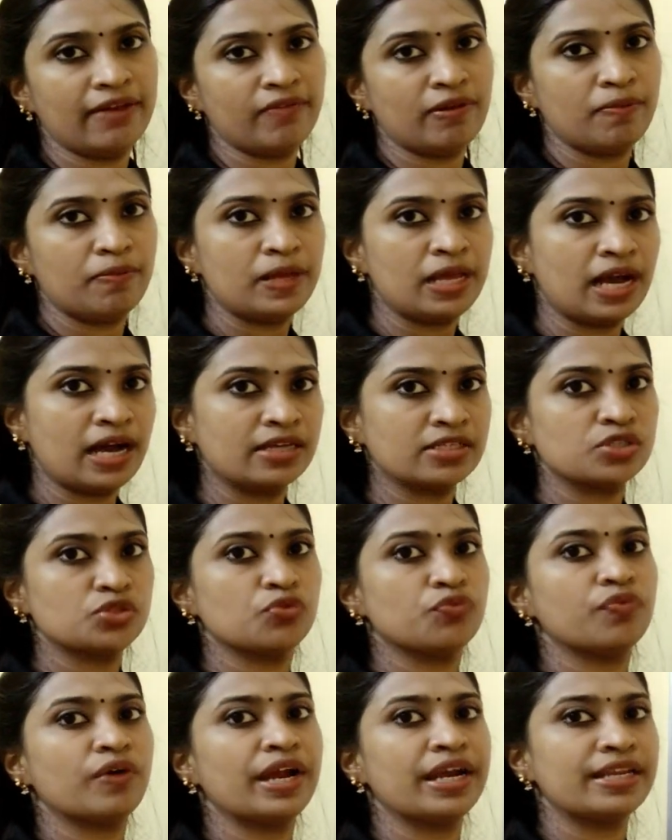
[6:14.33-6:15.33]
and we will be asked
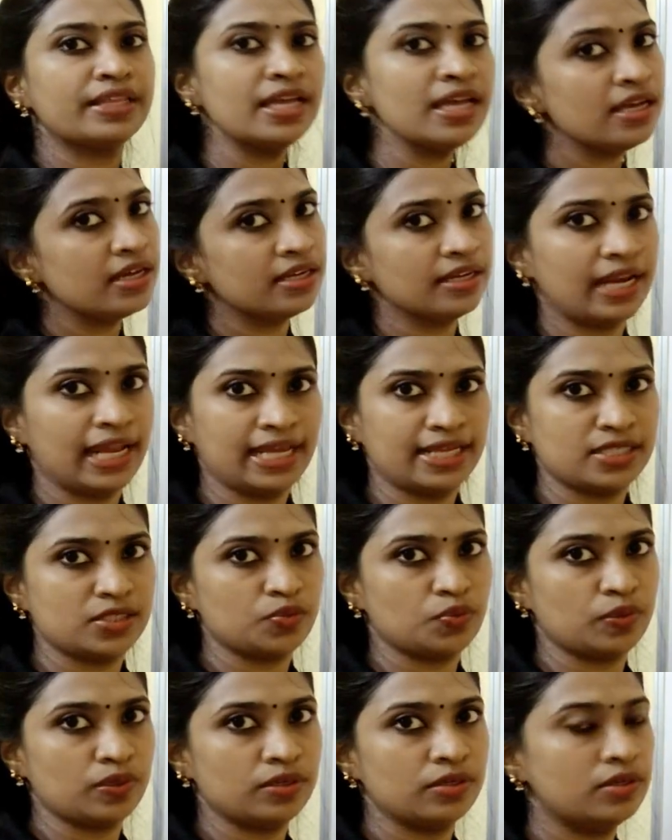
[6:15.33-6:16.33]
to find the
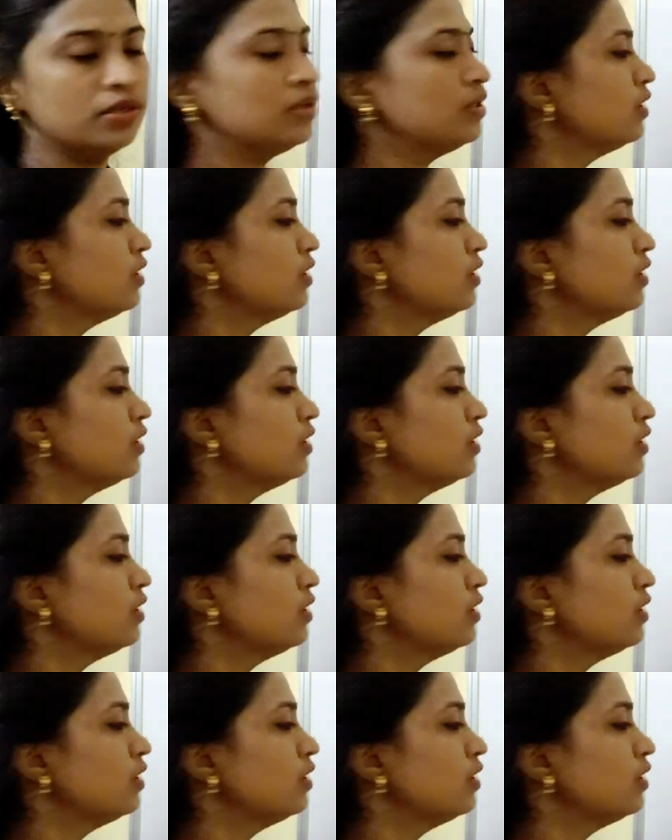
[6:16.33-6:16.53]
next one.